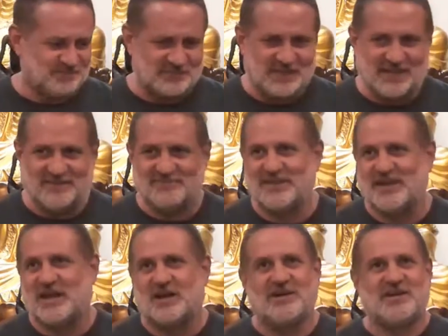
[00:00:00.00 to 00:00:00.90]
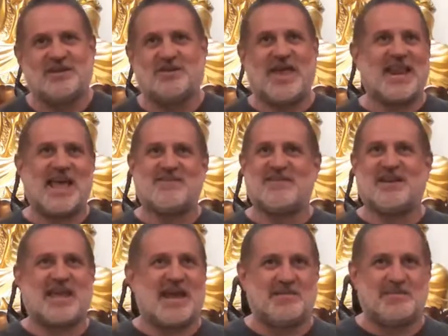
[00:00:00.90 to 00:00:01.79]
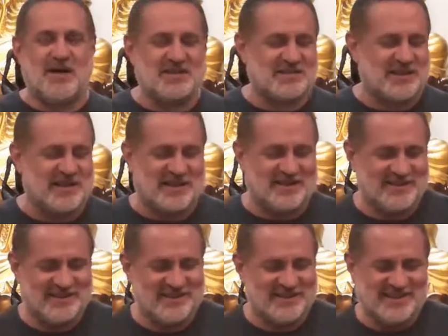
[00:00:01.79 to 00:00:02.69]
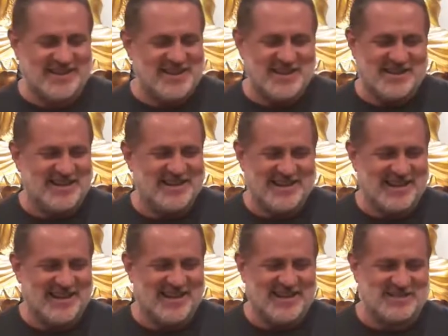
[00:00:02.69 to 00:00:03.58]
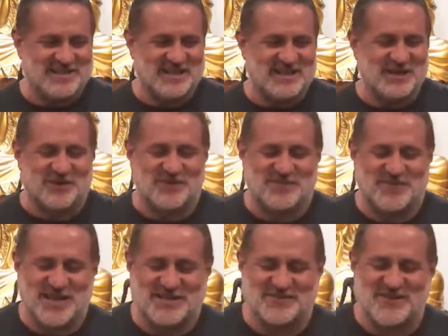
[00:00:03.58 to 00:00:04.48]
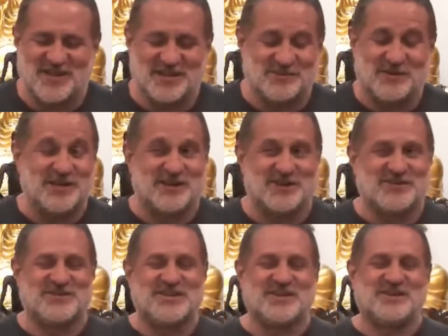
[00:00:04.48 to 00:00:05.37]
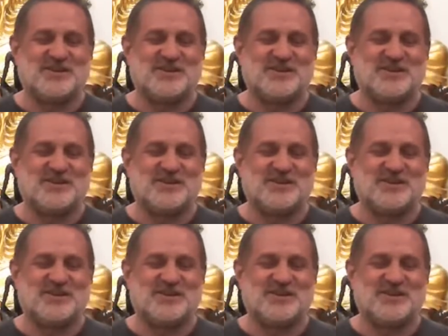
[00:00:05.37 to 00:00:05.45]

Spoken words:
and you can't have any animosity in a group that small, and we don't. So,